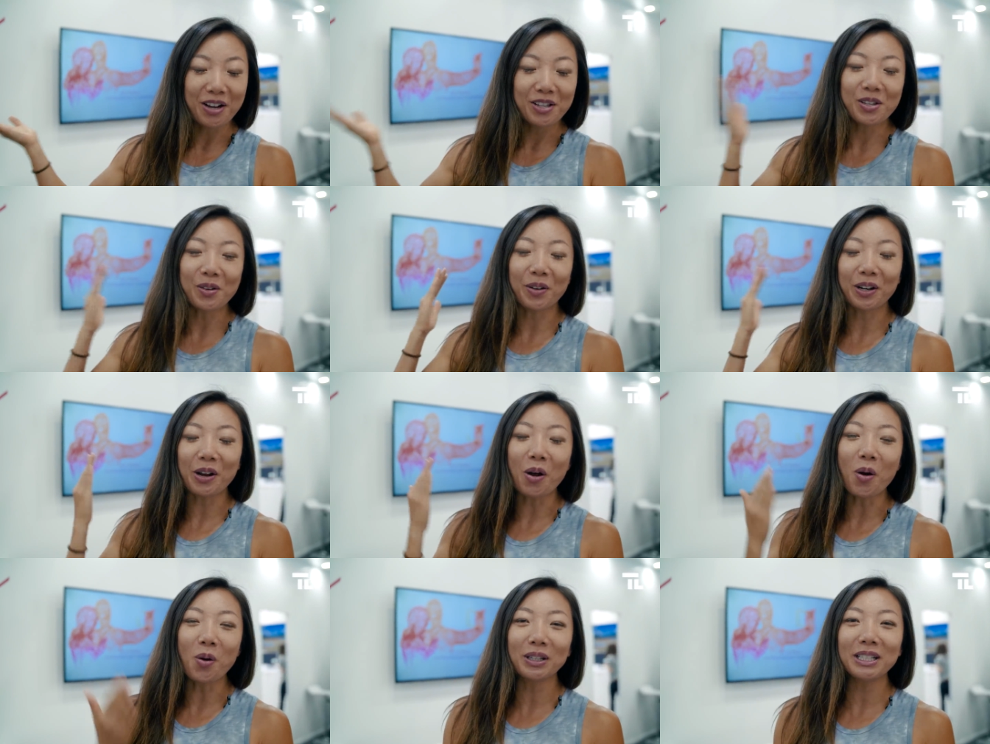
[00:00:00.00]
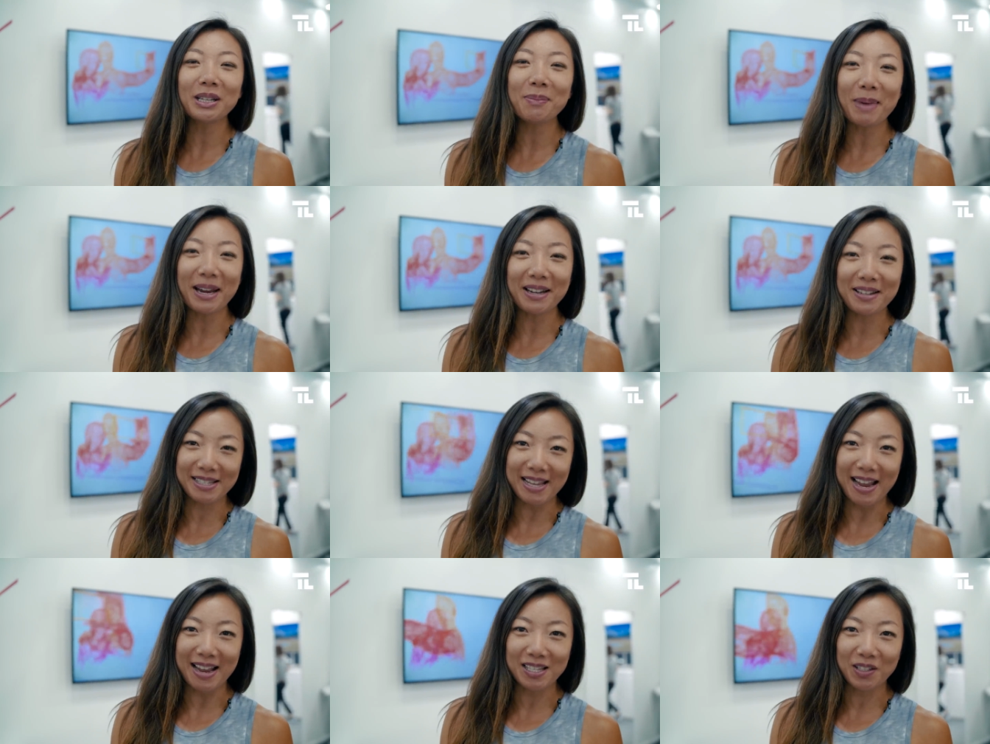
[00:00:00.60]
So it only
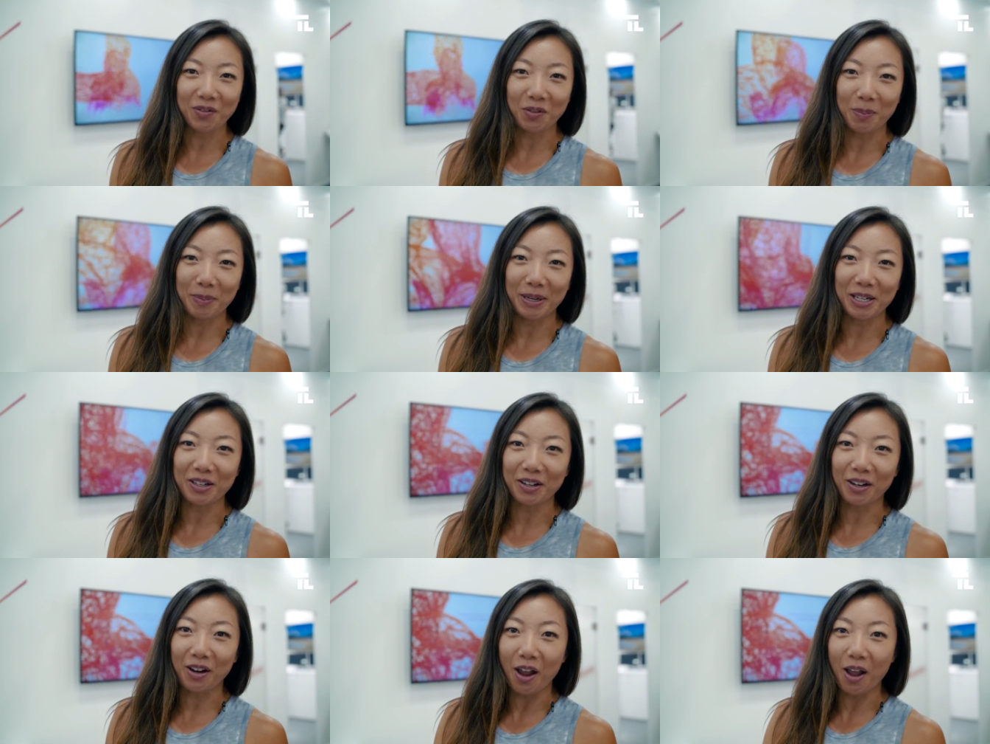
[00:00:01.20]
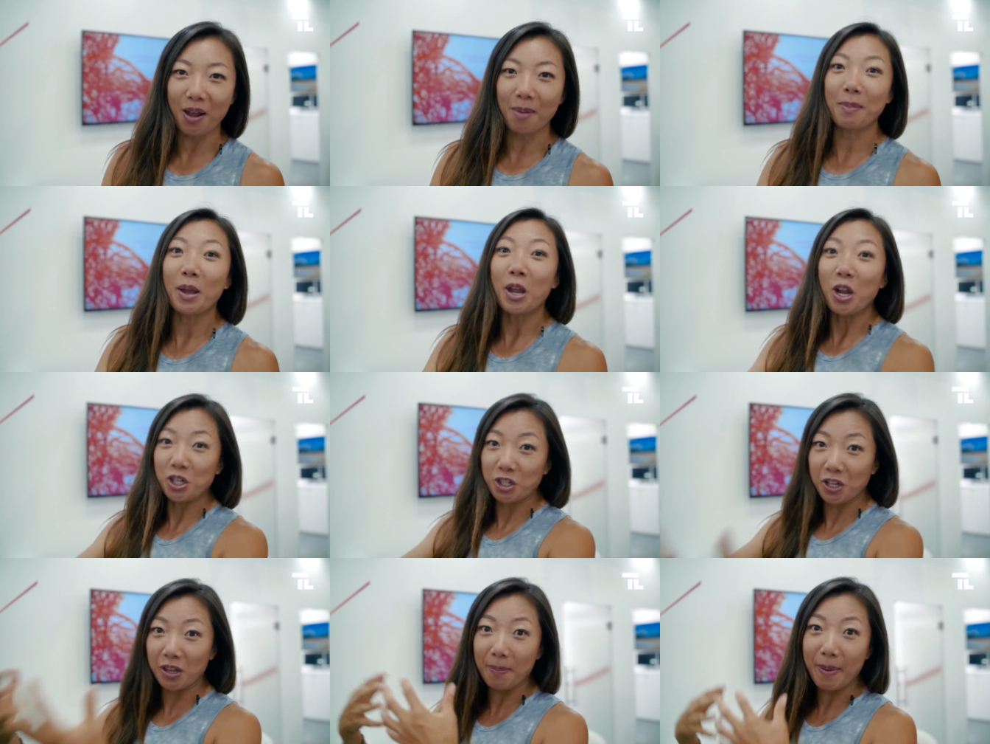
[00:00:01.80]
made sense for me to come
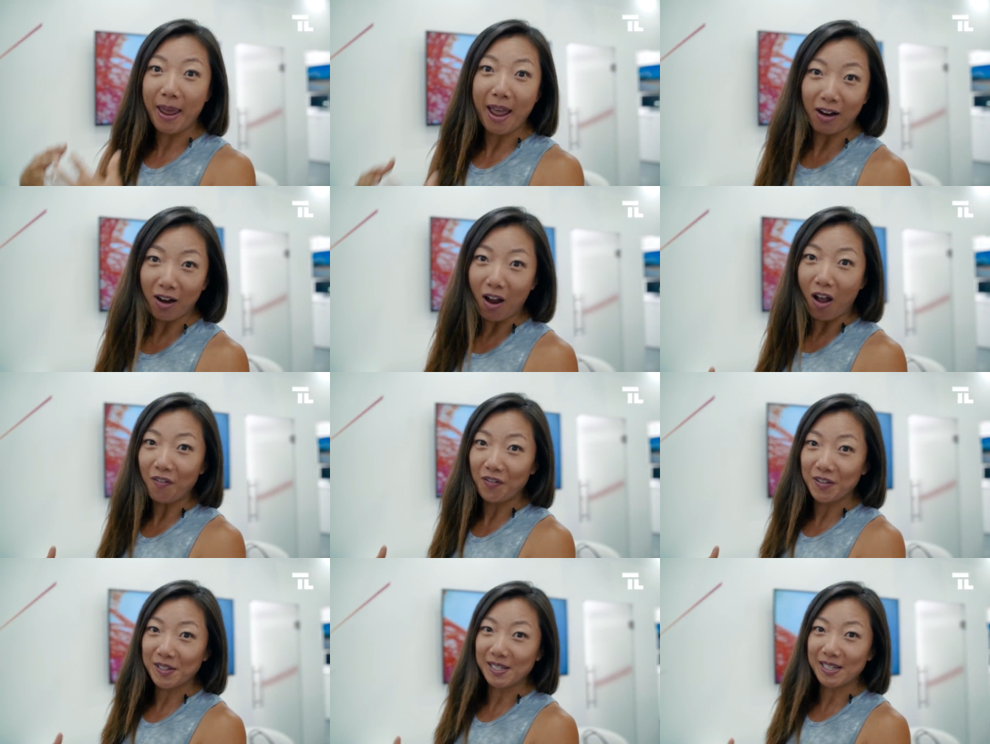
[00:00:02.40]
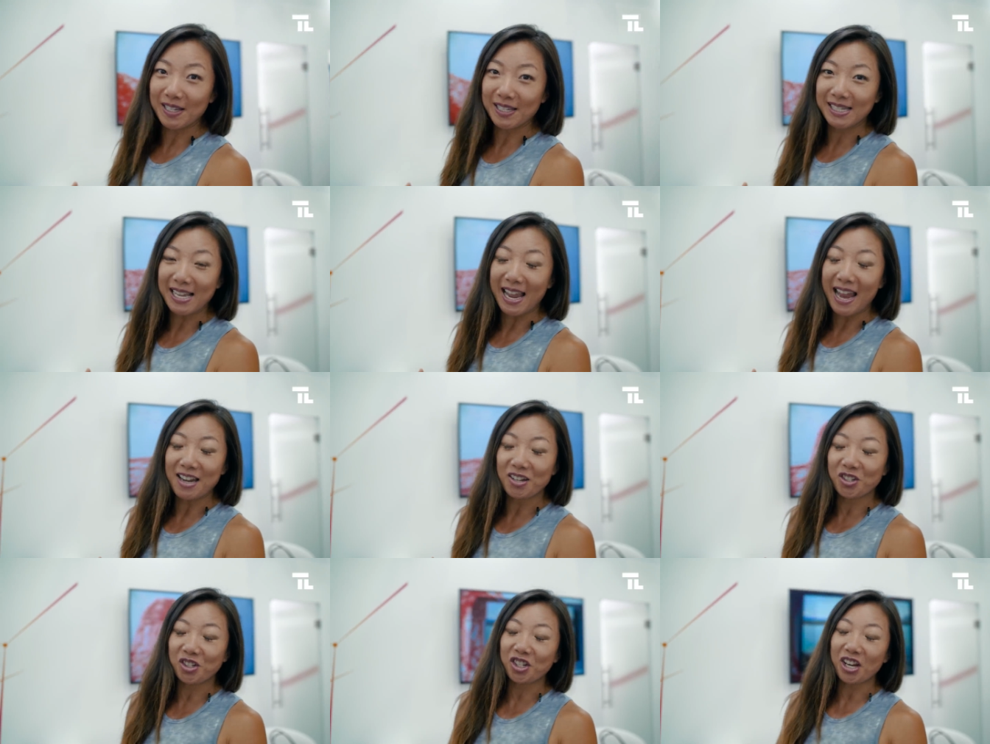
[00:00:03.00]
to the back offices
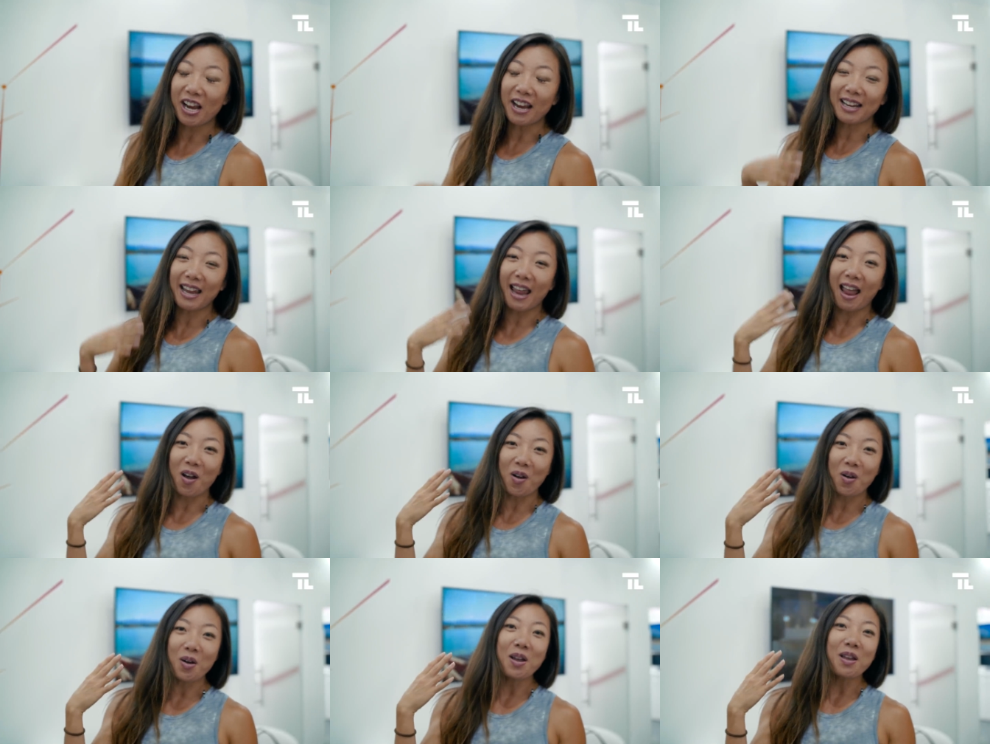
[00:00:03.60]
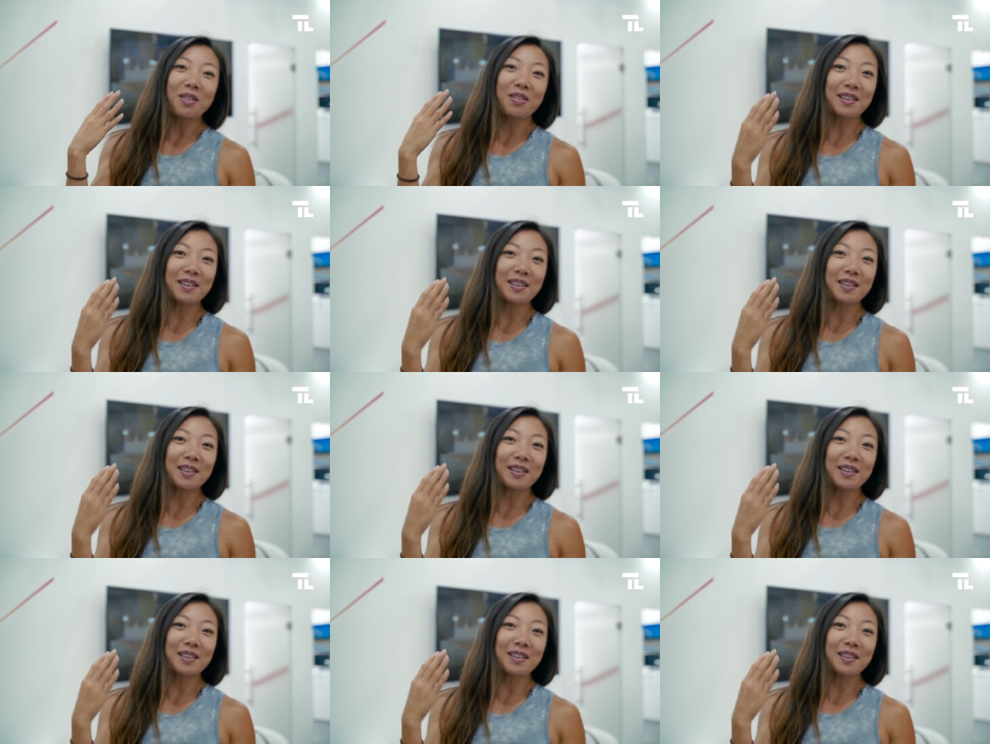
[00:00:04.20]
and check out